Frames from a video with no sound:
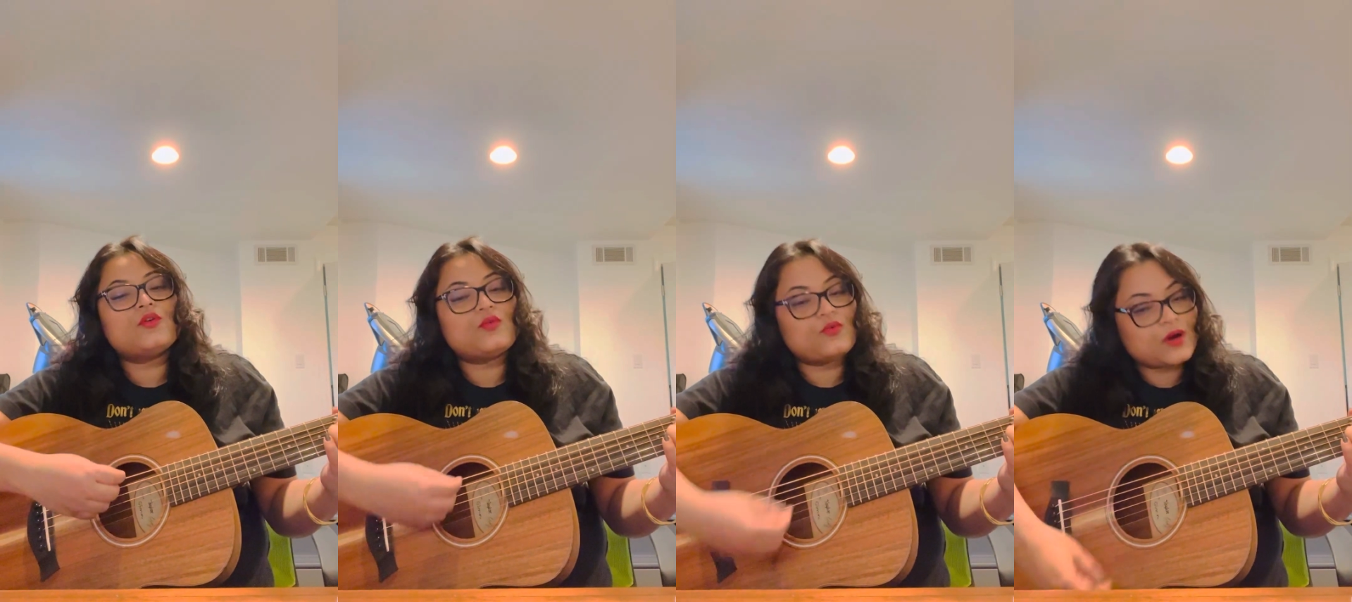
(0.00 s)

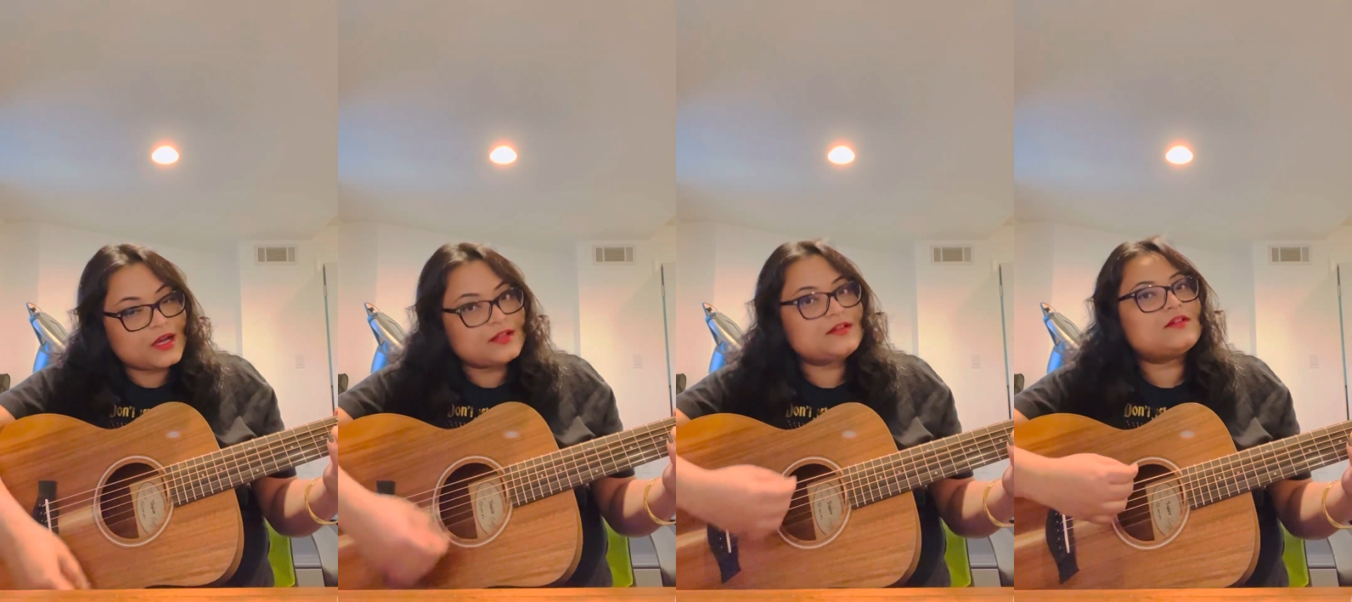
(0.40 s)

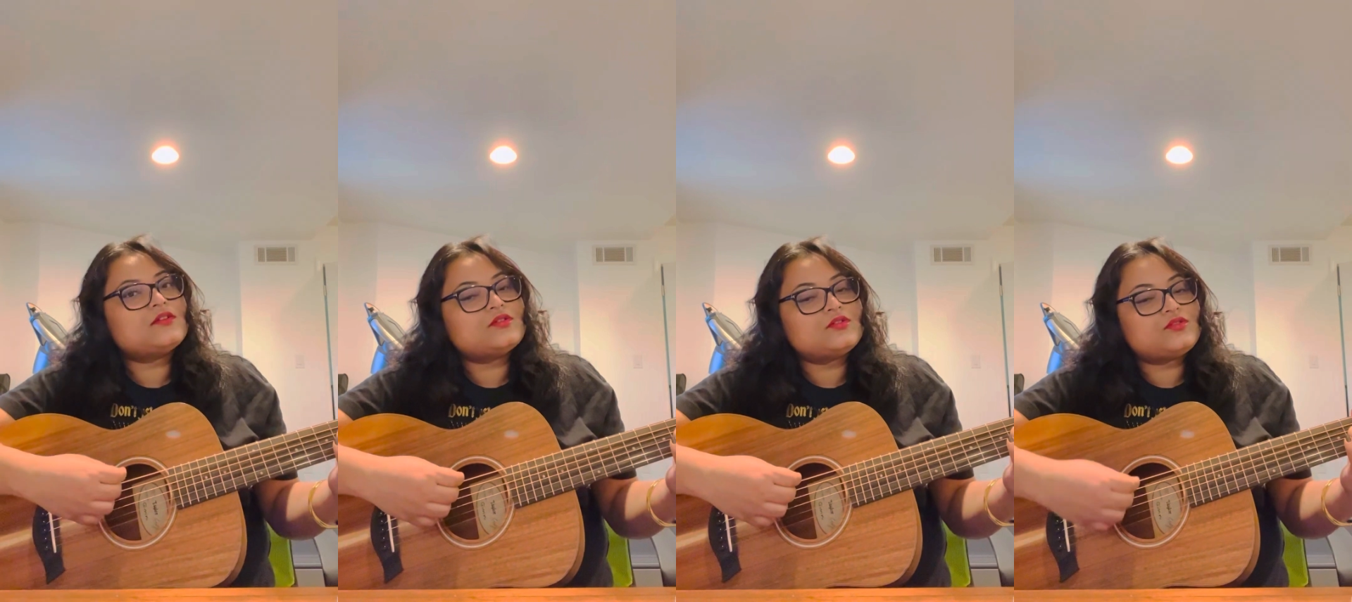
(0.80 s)

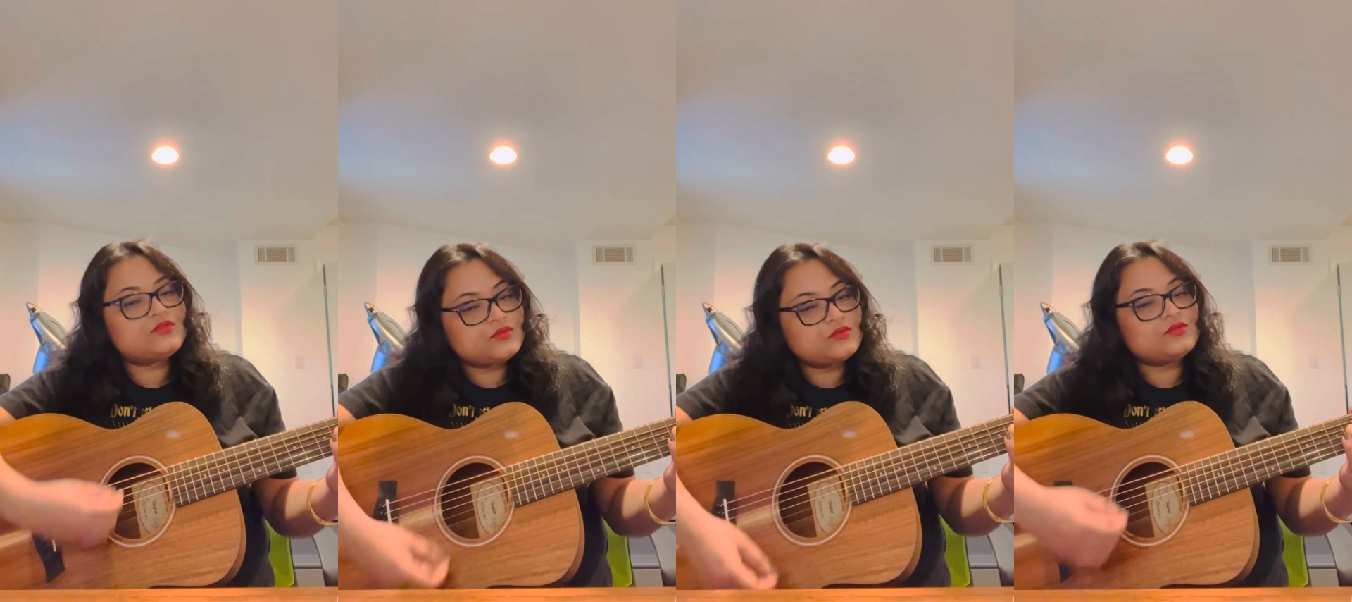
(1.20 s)
1,
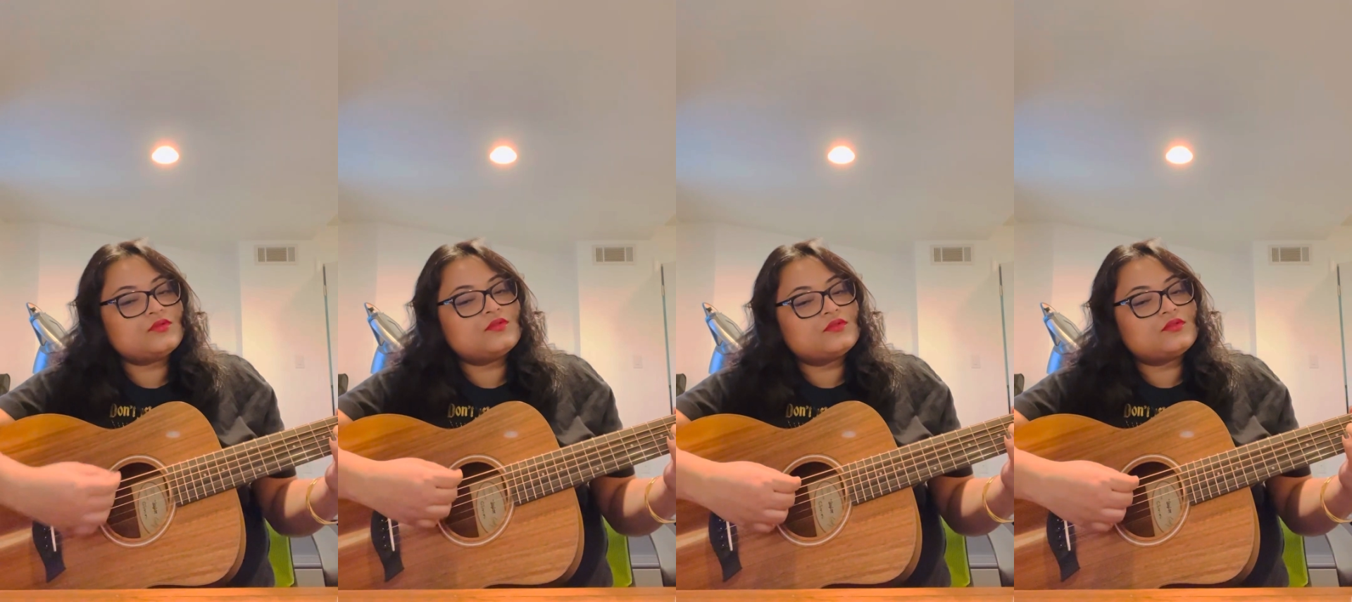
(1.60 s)
2,
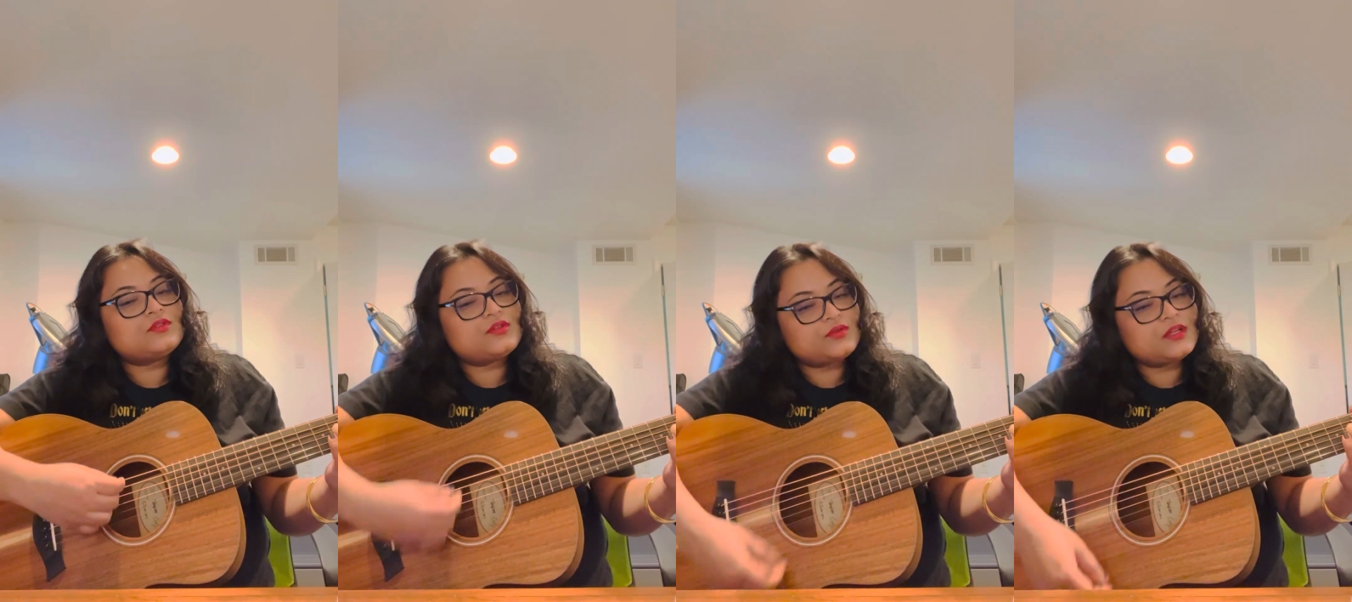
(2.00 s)

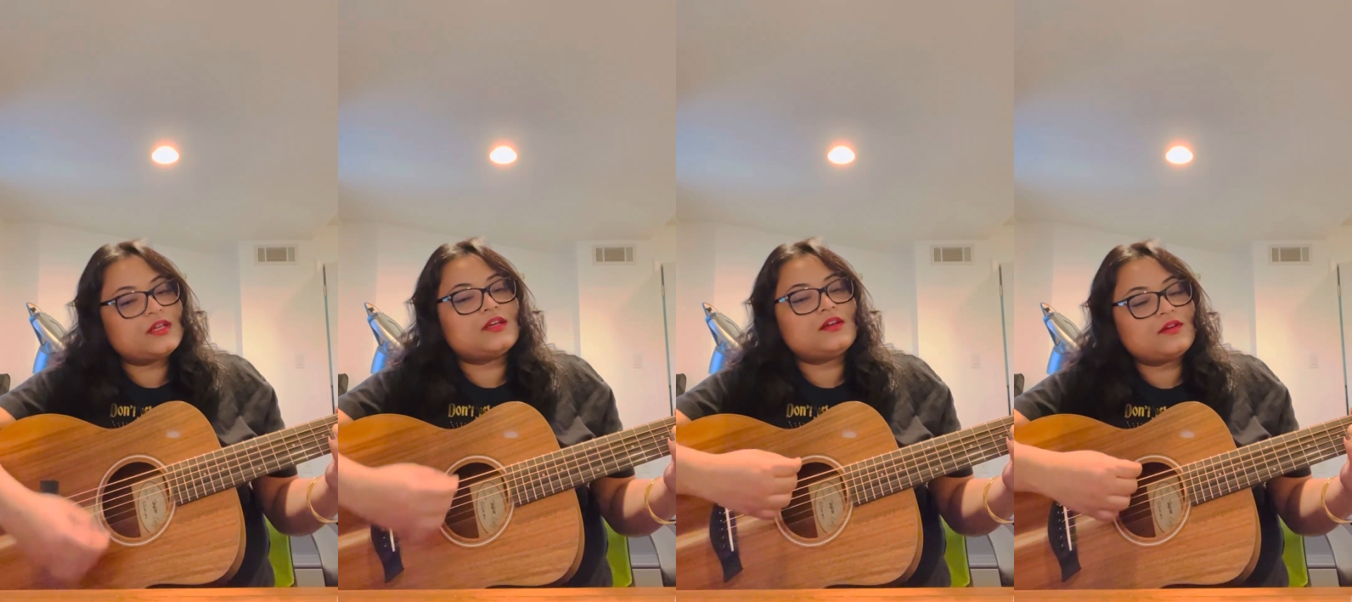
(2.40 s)
3,
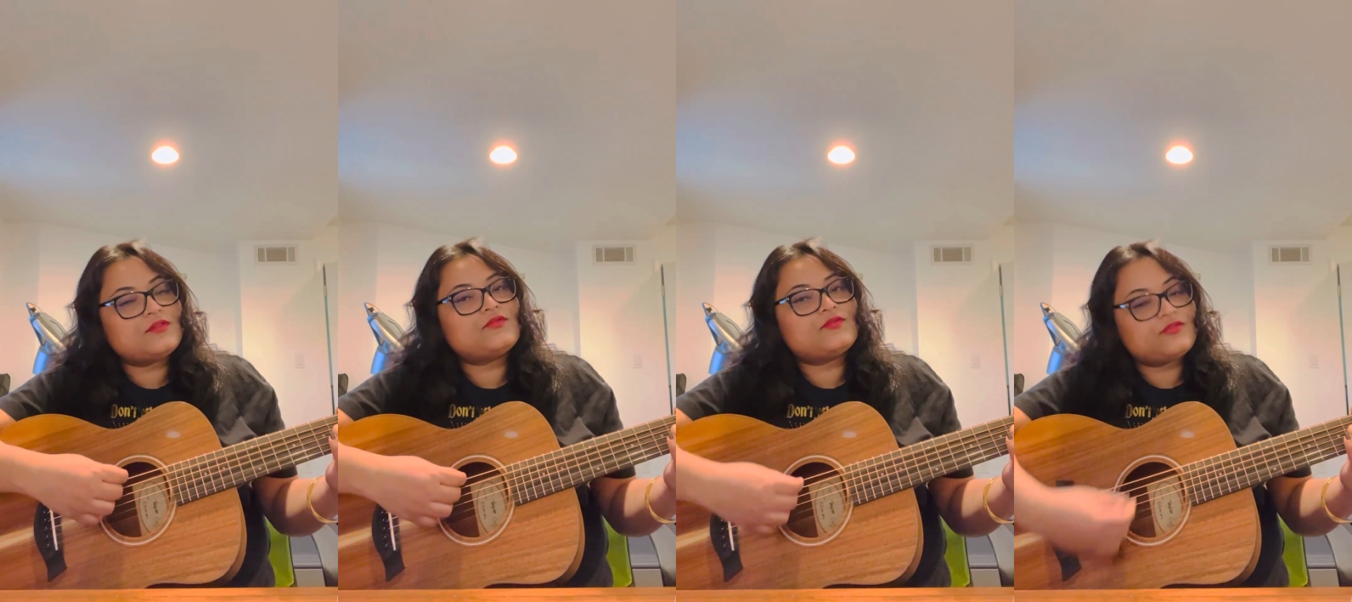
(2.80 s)

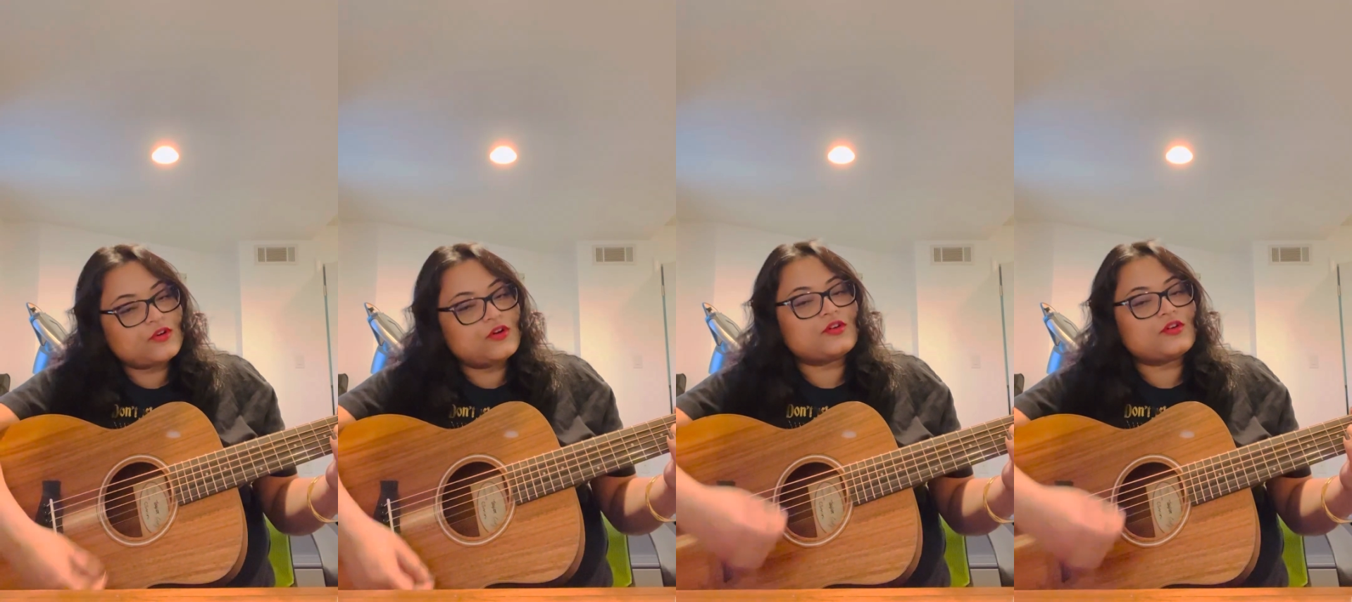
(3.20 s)
4.